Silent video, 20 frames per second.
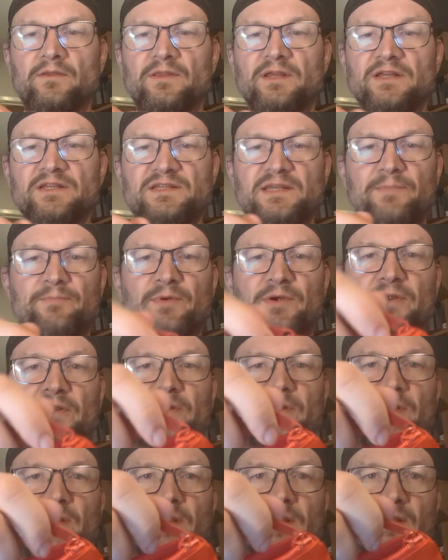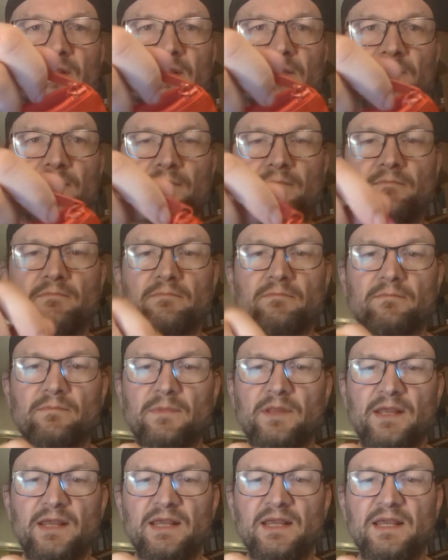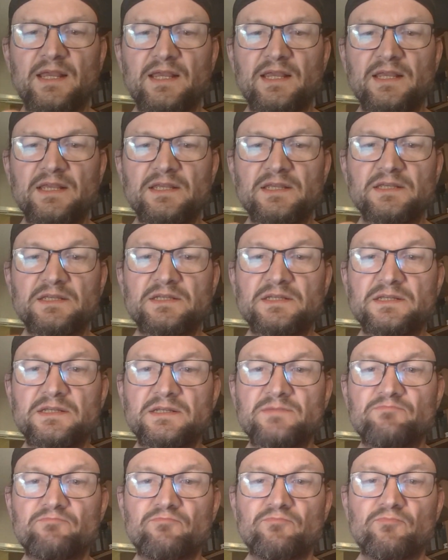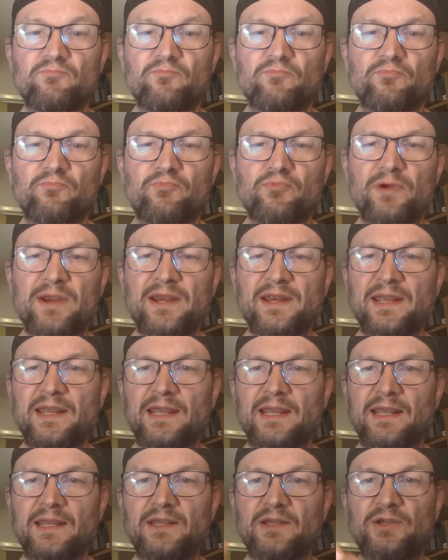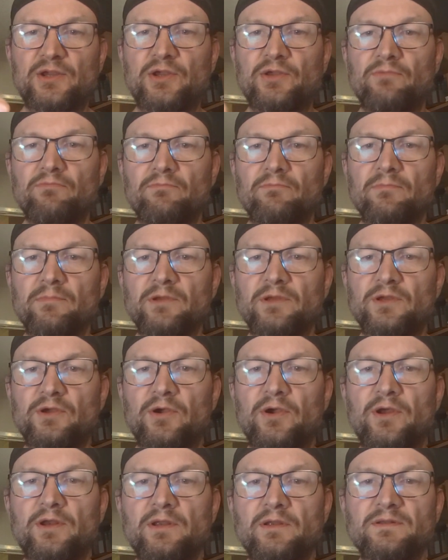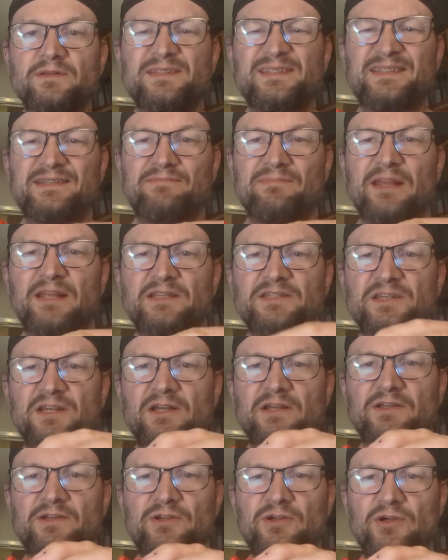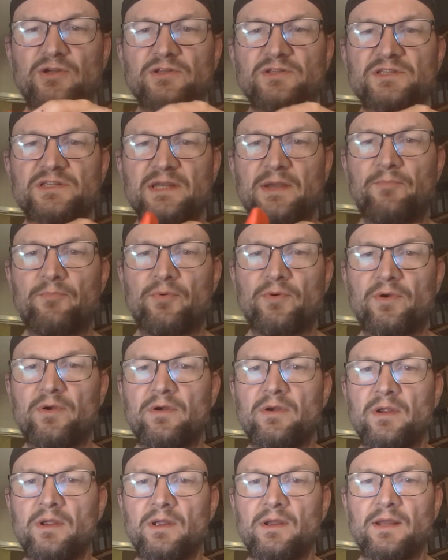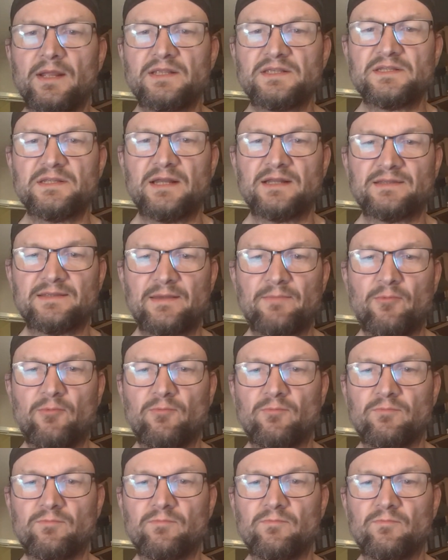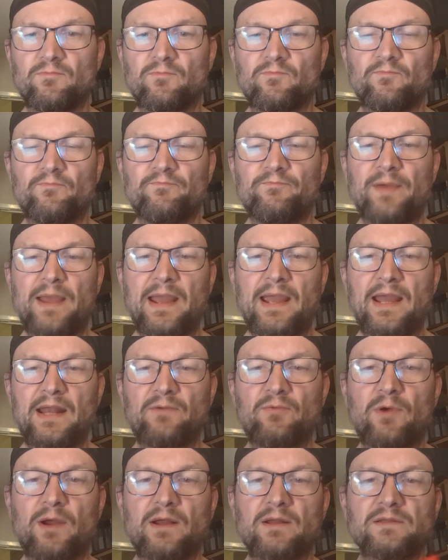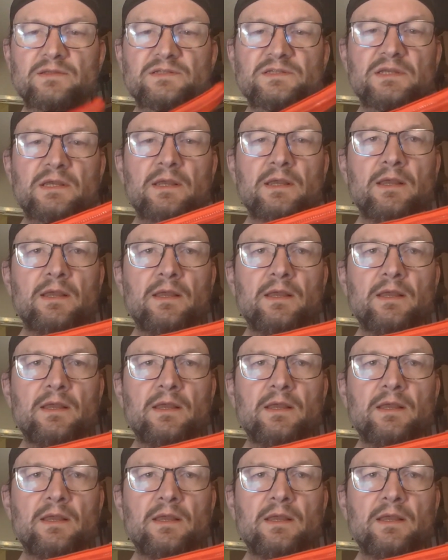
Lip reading: the zipper is pretty good. It's a good zipper. It's not the bad ones.